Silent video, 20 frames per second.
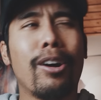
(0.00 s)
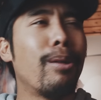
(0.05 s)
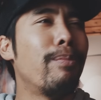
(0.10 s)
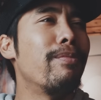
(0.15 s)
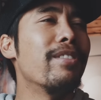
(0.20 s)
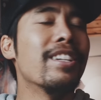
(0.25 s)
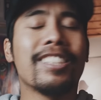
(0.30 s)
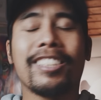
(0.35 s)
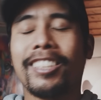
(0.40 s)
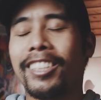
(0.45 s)

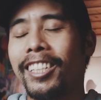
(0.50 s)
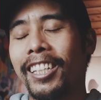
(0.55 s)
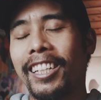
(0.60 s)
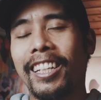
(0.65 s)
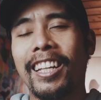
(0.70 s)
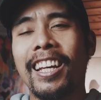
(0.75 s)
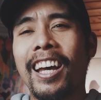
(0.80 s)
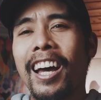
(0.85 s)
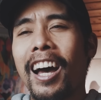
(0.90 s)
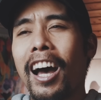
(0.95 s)

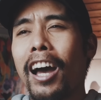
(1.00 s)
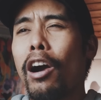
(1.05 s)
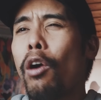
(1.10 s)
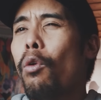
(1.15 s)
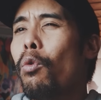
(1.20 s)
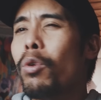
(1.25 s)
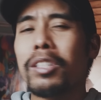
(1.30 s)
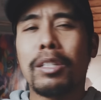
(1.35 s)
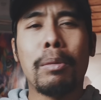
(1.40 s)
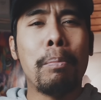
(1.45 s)
Obviously, I
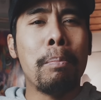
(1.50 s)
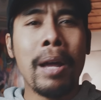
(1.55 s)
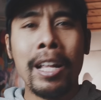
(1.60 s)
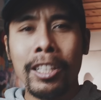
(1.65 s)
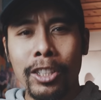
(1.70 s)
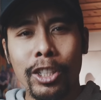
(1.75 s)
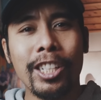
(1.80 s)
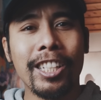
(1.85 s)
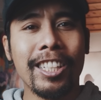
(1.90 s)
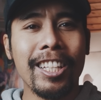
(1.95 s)
always
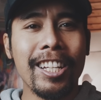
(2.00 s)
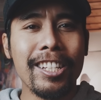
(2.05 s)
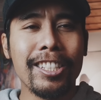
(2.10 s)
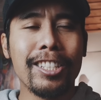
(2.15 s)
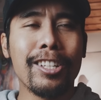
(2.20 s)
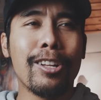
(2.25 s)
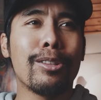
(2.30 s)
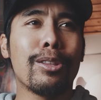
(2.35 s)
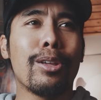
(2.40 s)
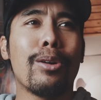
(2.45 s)
mention
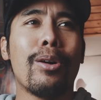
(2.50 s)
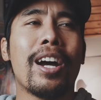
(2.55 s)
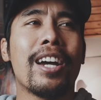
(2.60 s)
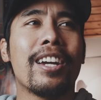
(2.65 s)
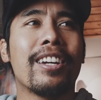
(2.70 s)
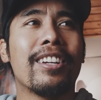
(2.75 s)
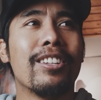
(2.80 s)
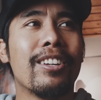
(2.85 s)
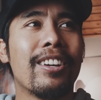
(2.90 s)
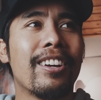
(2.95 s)
this, although
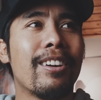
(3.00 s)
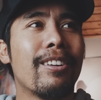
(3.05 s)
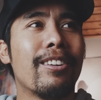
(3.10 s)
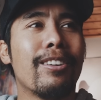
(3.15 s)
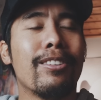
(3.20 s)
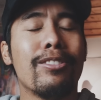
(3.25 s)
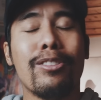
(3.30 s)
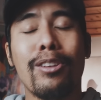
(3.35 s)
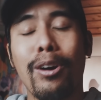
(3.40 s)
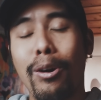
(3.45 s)
I
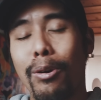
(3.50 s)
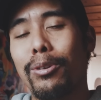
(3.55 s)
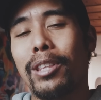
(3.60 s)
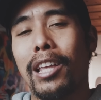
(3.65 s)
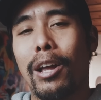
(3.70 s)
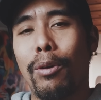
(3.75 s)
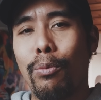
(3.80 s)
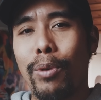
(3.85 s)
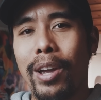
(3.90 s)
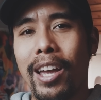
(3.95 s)
know
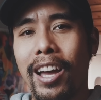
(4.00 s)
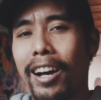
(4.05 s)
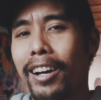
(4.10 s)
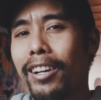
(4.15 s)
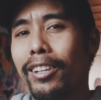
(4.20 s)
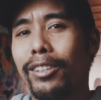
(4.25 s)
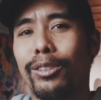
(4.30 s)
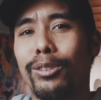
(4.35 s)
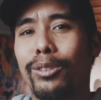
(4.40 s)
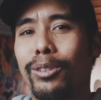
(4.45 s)
that we
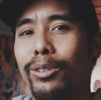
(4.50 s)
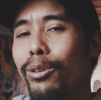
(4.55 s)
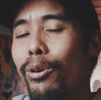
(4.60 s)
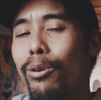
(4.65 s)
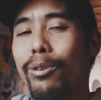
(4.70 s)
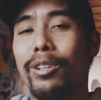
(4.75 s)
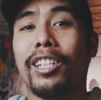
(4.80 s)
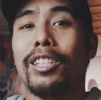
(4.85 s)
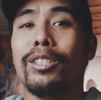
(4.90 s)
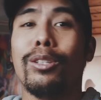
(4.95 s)
are
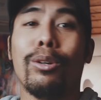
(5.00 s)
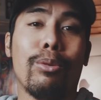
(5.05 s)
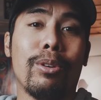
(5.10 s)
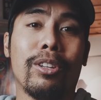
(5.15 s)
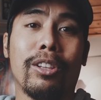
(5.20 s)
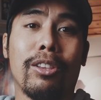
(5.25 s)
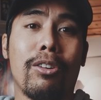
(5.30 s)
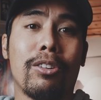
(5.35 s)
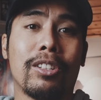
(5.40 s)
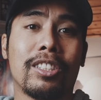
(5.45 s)
currently
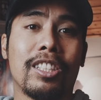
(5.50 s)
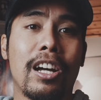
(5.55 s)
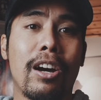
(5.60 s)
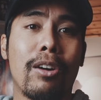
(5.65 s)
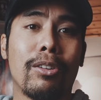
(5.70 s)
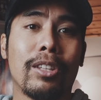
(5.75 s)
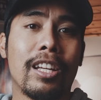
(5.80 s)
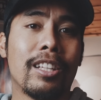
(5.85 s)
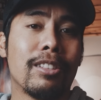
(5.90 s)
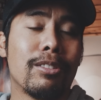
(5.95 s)
during
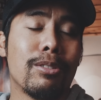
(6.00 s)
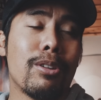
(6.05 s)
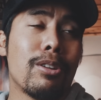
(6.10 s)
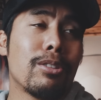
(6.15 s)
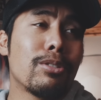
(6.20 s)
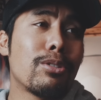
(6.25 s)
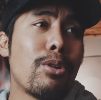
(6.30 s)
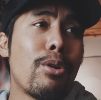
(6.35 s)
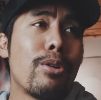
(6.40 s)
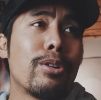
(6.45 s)
lockdown and
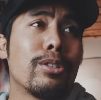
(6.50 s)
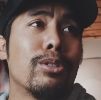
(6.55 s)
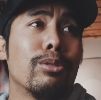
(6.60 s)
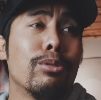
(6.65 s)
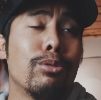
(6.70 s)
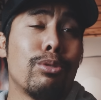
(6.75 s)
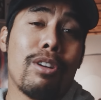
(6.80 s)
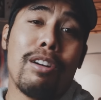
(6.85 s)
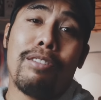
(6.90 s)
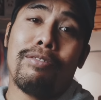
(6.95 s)
not going to
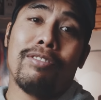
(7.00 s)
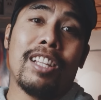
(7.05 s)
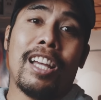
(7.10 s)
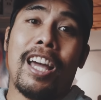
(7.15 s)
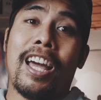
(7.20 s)
travel